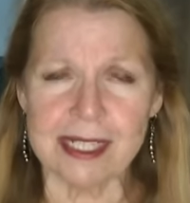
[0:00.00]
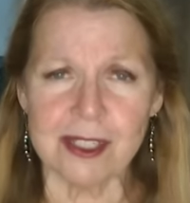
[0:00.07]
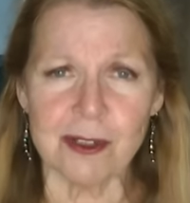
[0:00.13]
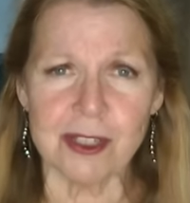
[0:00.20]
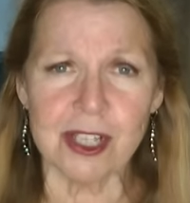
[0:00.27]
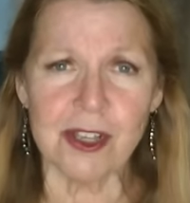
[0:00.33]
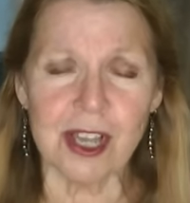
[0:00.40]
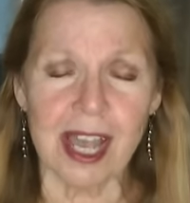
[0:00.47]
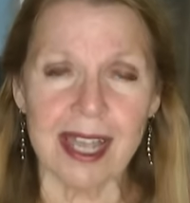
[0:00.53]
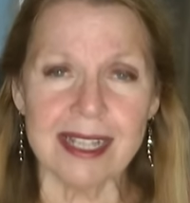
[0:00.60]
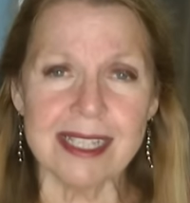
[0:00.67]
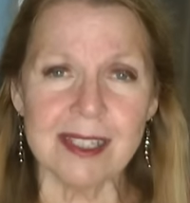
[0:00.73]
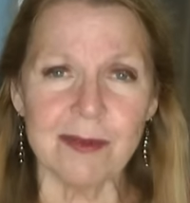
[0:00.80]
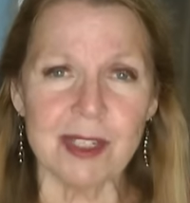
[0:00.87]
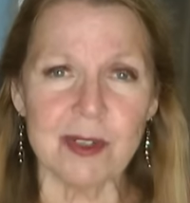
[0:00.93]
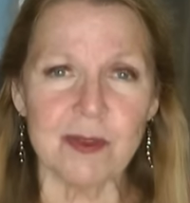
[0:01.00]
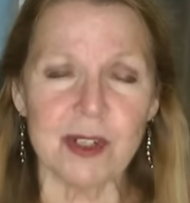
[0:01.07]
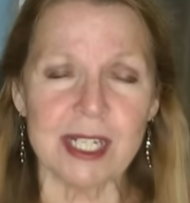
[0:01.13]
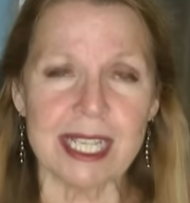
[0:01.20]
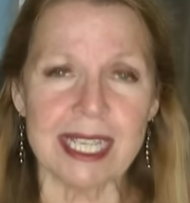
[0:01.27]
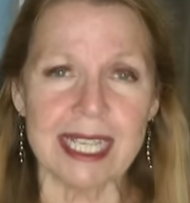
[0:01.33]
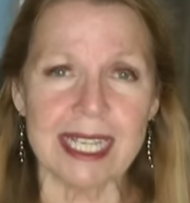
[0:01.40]
There's all kinds of
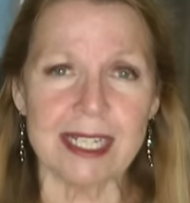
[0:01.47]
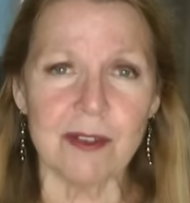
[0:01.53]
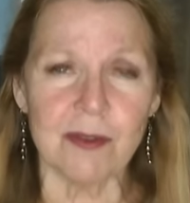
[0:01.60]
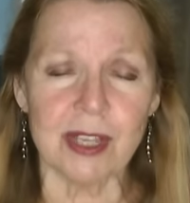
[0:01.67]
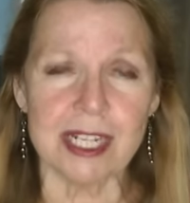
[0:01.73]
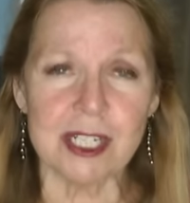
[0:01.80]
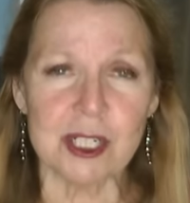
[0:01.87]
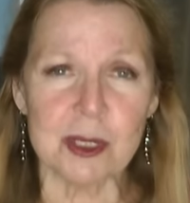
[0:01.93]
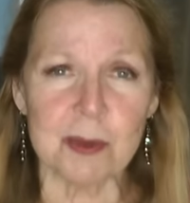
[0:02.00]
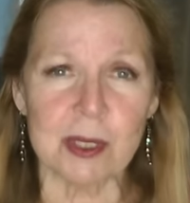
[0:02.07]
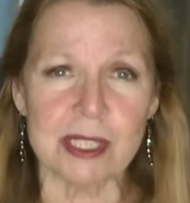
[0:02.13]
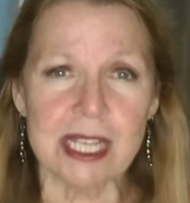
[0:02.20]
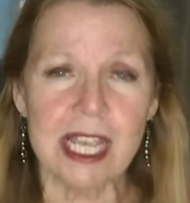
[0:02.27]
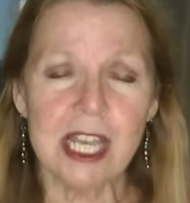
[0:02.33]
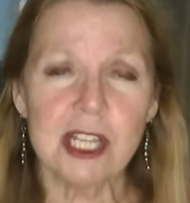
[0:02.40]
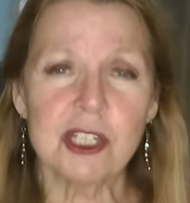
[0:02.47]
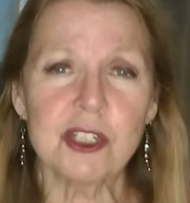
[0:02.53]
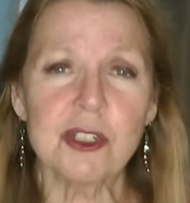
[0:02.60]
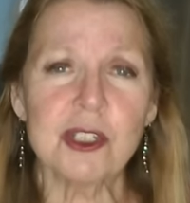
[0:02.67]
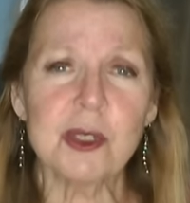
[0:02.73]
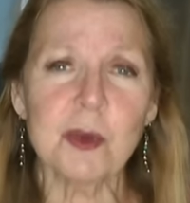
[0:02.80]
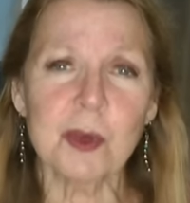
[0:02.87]
different canned vegetables.
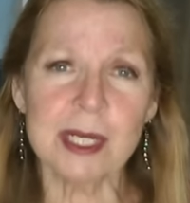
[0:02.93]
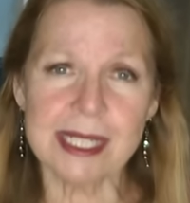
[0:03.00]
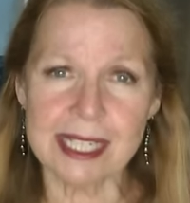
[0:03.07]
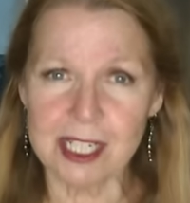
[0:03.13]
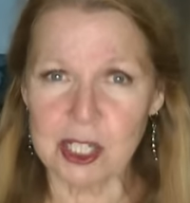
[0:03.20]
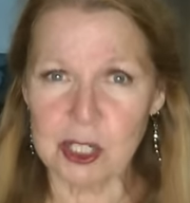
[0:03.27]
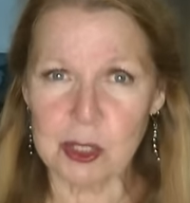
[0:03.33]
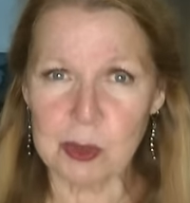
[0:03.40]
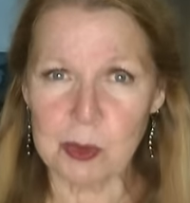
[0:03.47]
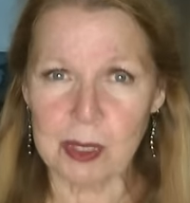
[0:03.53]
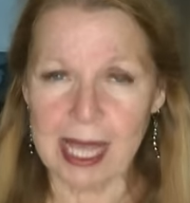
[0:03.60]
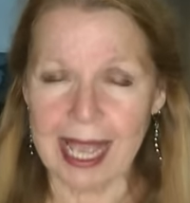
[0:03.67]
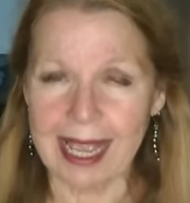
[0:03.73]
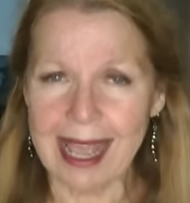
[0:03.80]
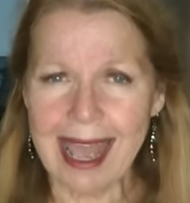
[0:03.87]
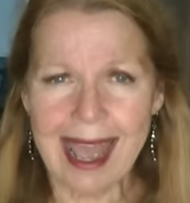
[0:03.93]
Choose the ones that you like.